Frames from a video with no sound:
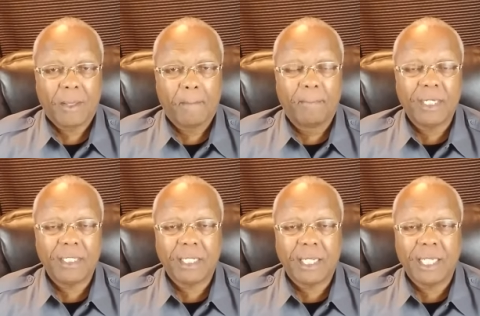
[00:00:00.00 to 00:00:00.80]

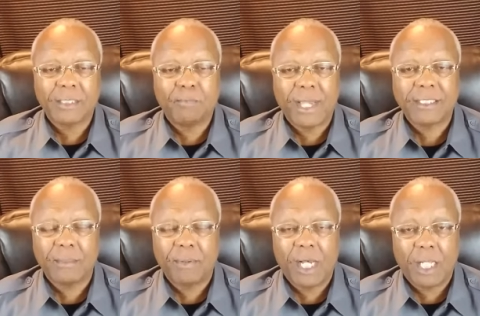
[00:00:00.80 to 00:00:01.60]
but it's based
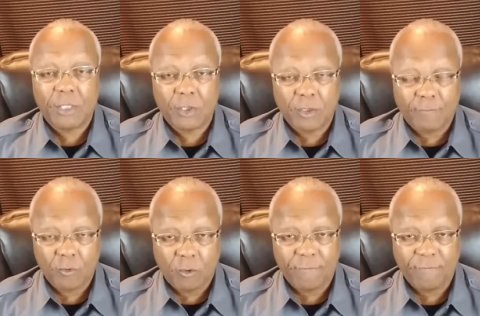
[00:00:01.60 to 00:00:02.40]
upon the,
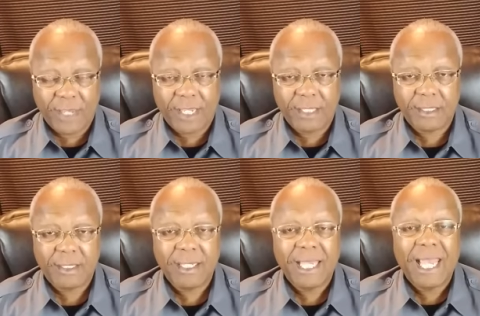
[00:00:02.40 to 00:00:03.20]
your faith
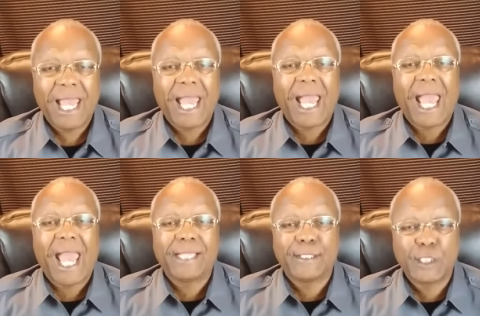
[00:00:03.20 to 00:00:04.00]

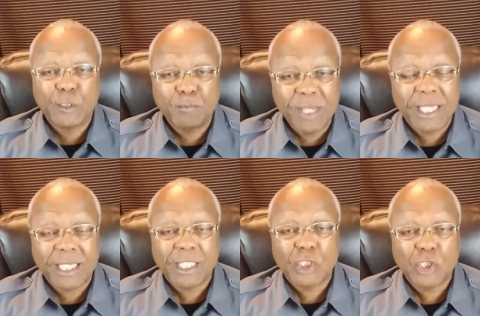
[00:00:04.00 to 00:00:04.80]
and
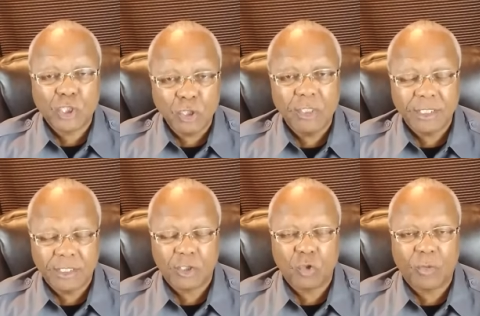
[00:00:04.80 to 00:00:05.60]
speaking to the
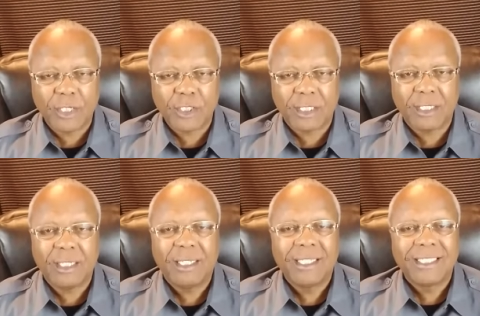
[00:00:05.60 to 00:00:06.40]
situation,
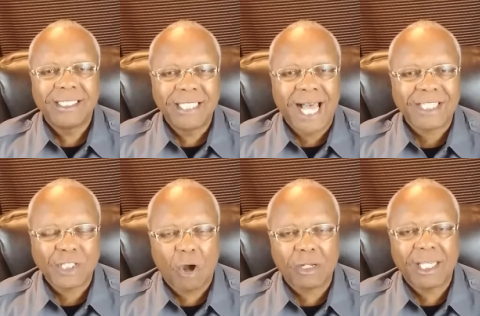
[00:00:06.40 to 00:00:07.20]
not
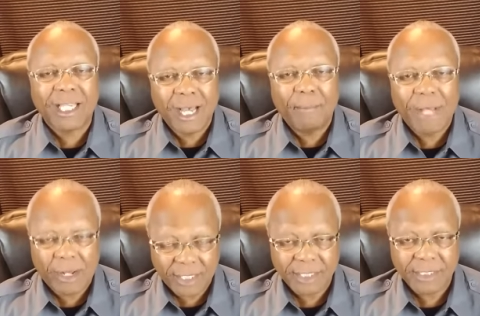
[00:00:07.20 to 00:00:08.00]
talking
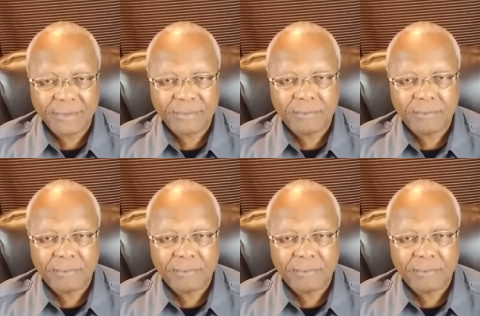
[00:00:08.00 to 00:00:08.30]
about it.